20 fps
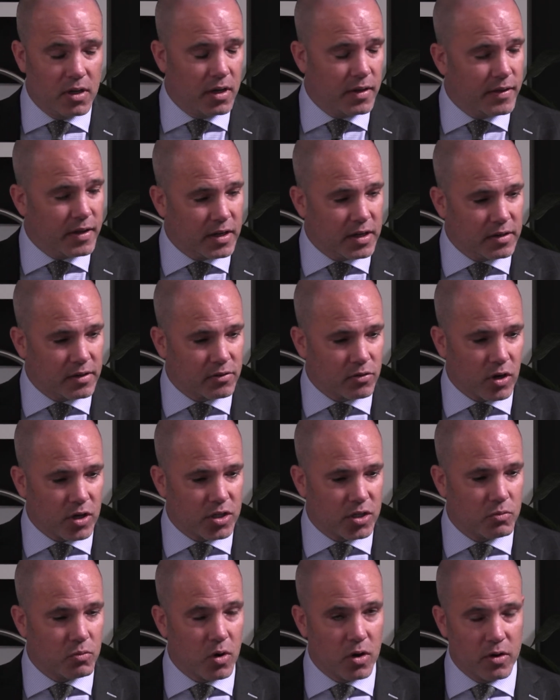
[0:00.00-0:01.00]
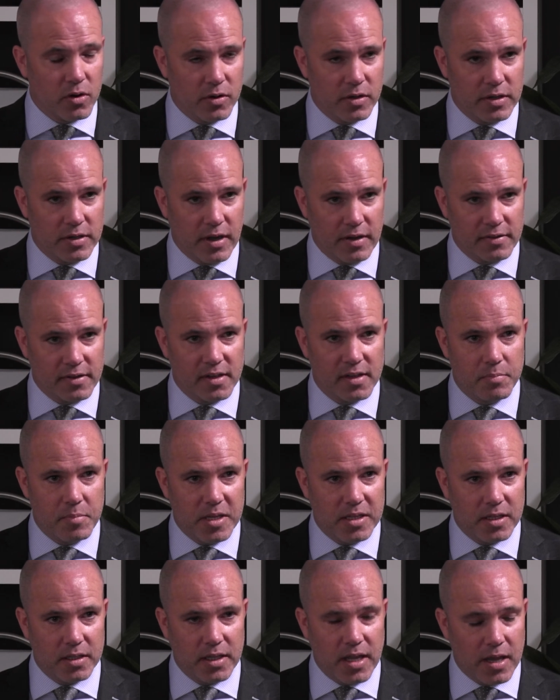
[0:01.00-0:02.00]
the construction worker doesn't
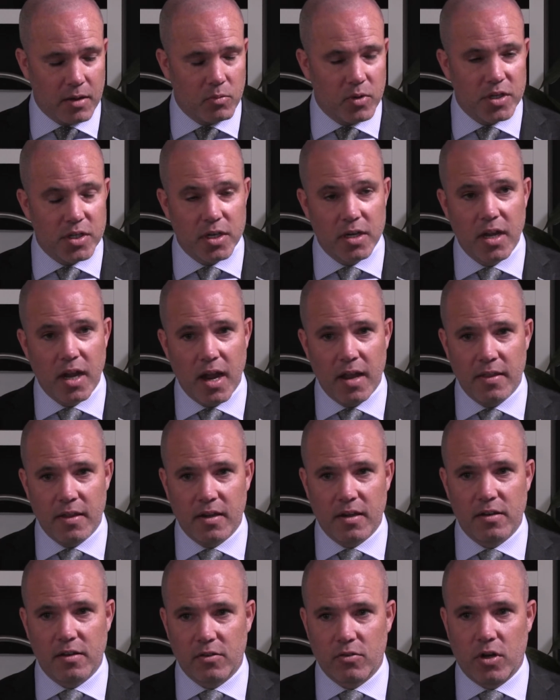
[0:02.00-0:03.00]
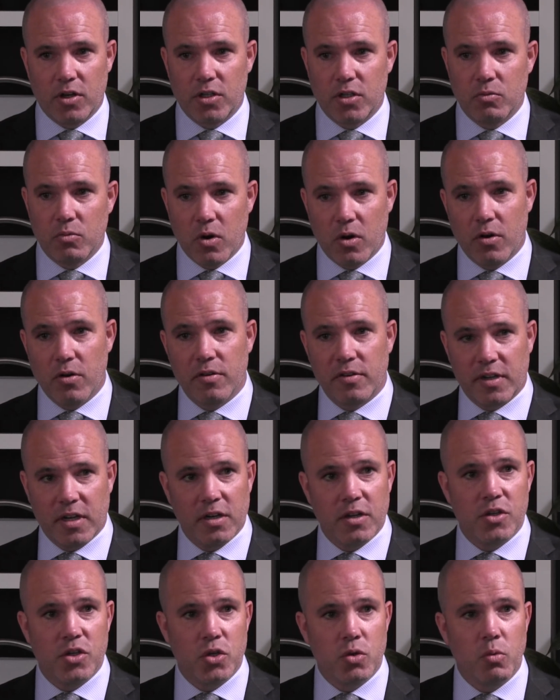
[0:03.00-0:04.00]
speak the language, and the construction worker is going
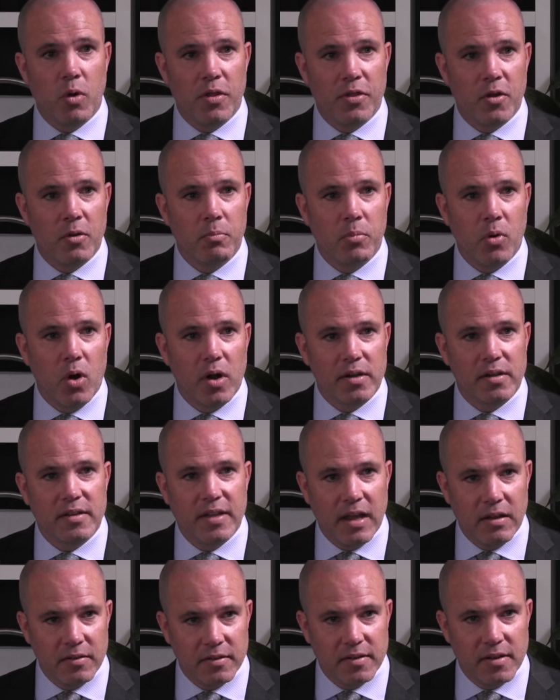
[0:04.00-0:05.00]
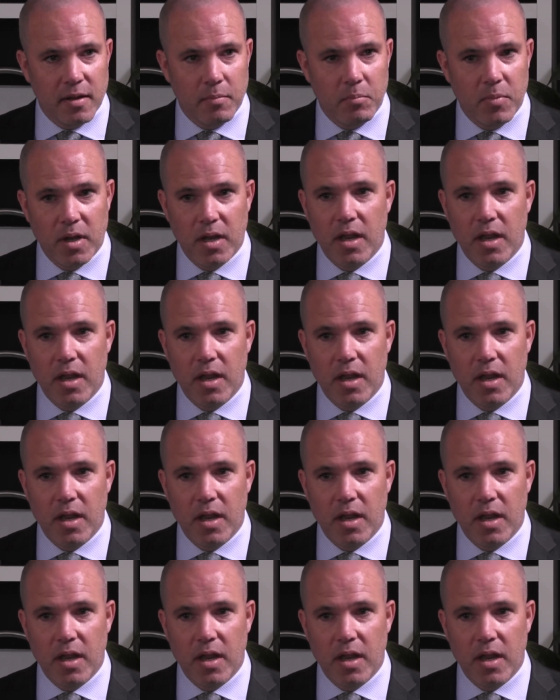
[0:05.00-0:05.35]
to do what their boss tells them.